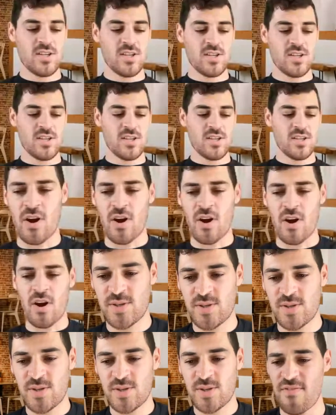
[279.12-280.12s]
Are there
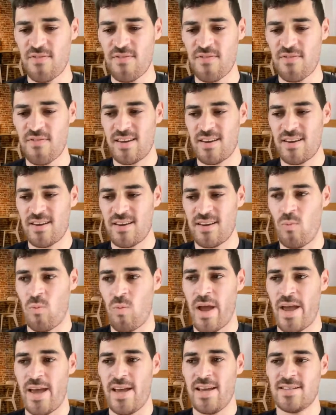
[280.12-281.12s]
specific
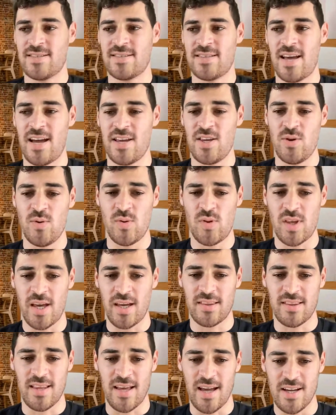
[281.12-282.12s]
ways that you
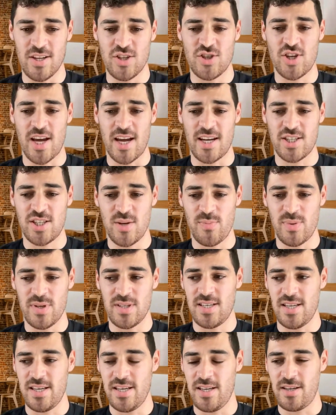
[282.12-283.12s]
think that
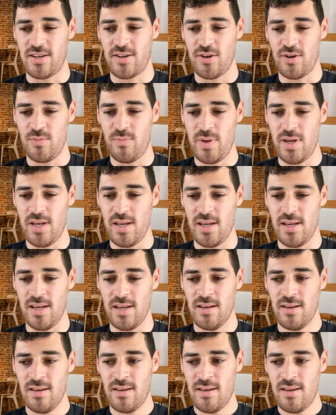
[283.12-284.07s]
ChatGPT could be